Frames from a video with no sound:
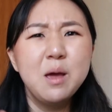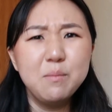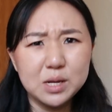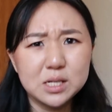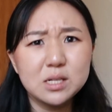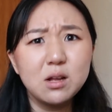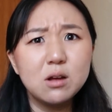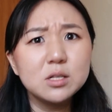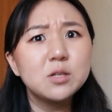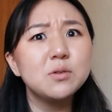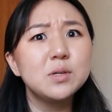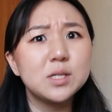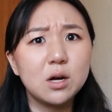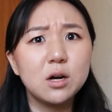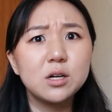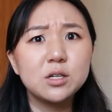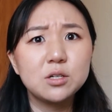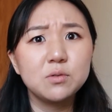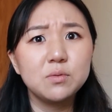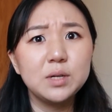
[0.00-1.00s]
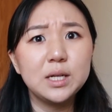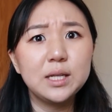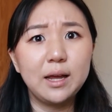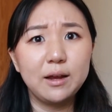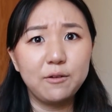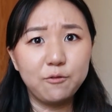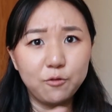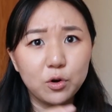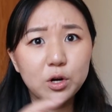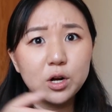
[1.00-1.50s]
because also it's hard to read
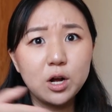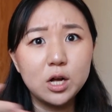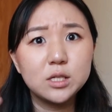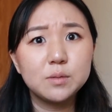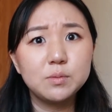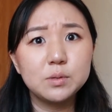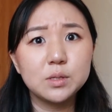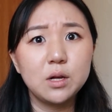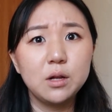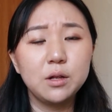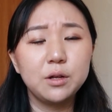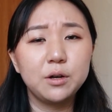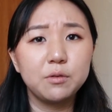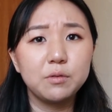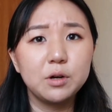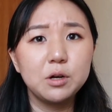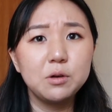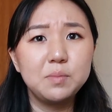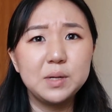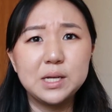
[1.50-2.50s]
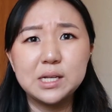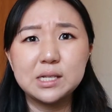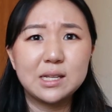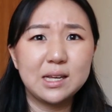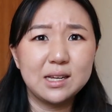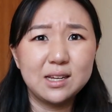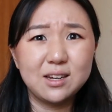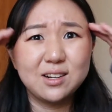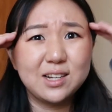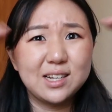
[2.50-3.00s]
like 4 gospels all in a row because
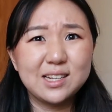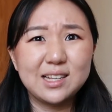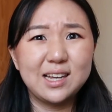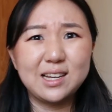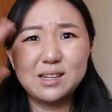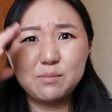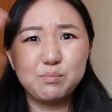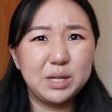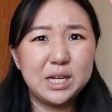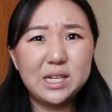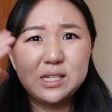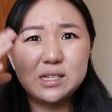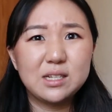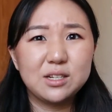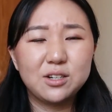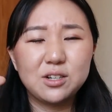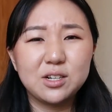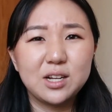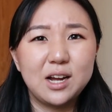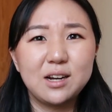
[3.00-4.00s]
like it like blends and you're